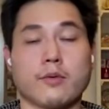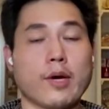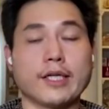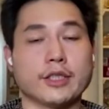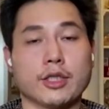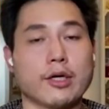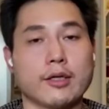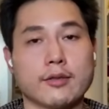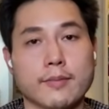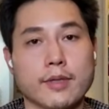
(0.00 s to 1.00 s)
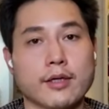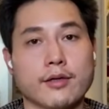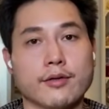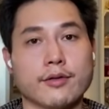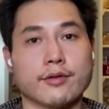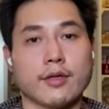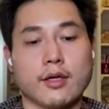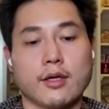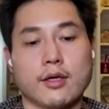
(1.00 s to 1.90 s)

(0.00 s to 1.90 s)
quite shocked because,